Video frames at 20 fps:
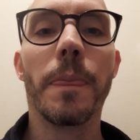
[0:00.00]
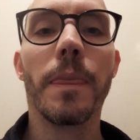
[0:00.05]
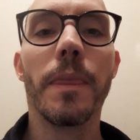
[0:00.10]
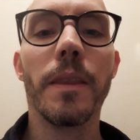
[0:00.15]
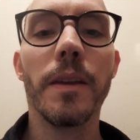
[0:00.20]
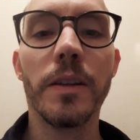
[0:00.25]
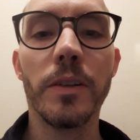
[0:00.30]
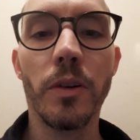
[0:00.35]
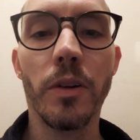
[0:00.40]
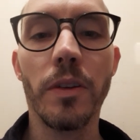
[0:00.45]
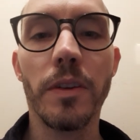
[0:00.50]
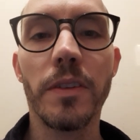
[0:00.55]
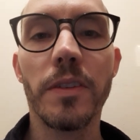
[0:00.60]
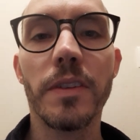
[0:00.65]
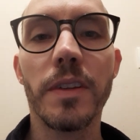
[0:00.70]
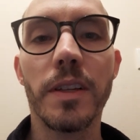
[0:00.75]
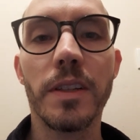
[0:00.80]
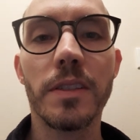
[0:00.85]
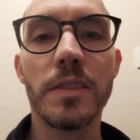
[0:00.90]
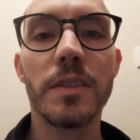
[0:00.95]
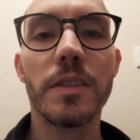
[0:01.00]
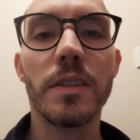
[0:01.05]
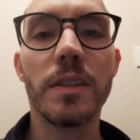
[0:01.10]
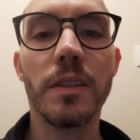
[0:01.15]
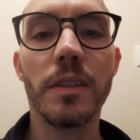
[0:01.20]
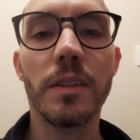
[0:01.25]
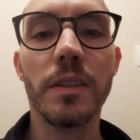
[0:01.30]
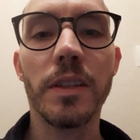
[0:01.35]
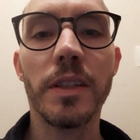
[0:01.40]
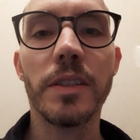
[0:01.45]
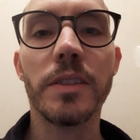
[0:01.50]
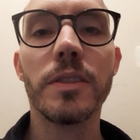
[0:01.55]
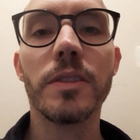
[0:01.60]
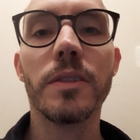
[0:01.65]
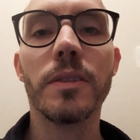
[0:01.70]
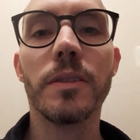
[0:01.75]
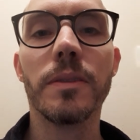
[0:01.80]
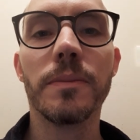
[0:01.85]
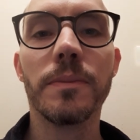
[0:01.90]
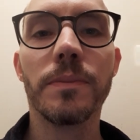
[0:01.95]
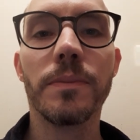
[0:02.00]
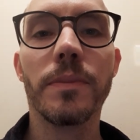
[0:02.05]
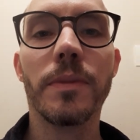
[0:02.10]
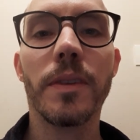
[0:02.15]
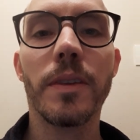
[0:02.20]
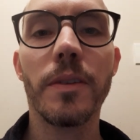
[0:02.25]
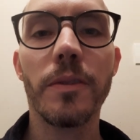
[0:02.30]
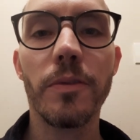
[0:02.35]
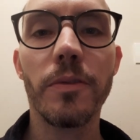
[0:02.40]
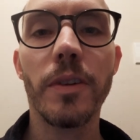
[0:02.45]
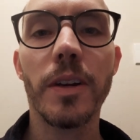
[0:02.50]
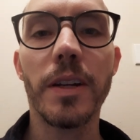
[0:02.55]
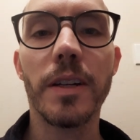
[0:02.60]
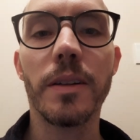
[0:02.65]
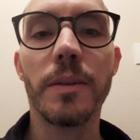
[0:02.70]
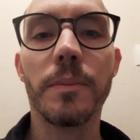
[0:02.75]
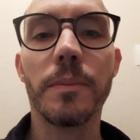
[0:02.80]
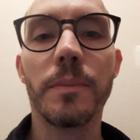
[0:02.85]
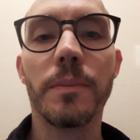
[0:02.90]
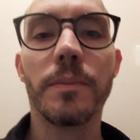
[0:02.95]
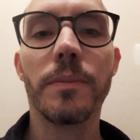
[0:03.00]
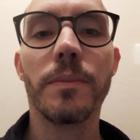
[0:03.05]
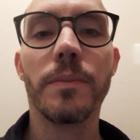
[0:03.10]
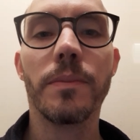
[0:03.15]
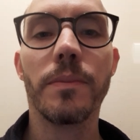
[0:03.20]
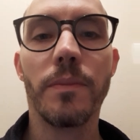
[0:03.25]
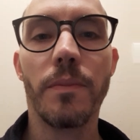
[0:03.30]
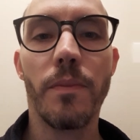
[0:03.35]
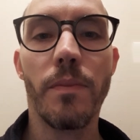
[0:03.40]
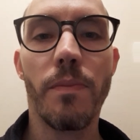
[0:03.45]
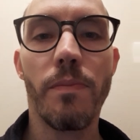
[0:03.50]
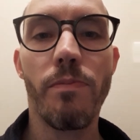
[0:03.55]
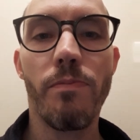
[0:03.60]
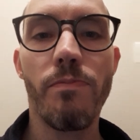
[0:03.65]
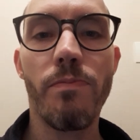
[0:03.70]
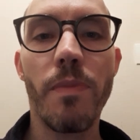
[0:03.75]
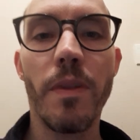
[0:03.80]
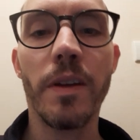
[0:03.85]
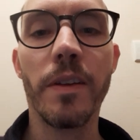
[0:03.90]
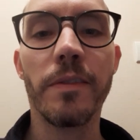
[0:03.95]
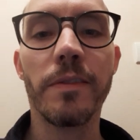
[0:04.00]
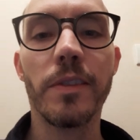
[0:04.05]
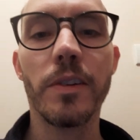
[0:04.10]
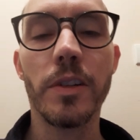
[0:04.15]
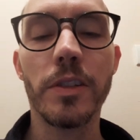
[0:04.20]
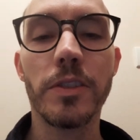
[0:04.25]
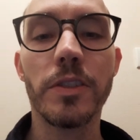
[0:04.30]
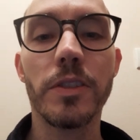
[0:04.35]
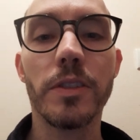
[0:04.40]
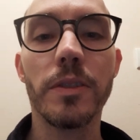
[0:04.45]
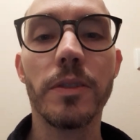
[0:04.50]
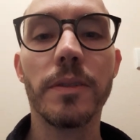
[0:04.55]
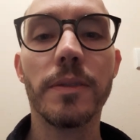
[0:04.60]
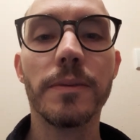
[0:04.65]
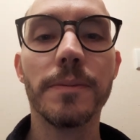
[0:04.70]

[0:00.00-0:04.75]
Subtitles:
They're not the things that lead to freedom and virtue.